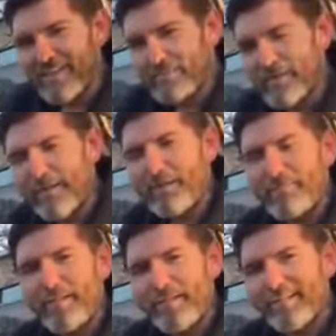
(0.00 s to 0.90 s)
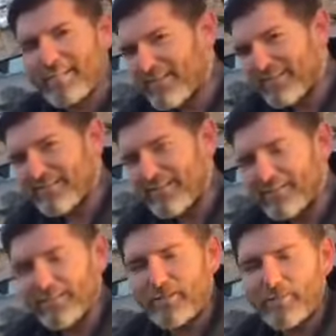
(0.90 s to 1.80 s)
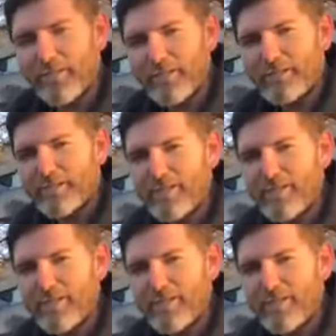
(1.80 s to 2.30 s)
I'm Gary Bentley. Thank you all so much.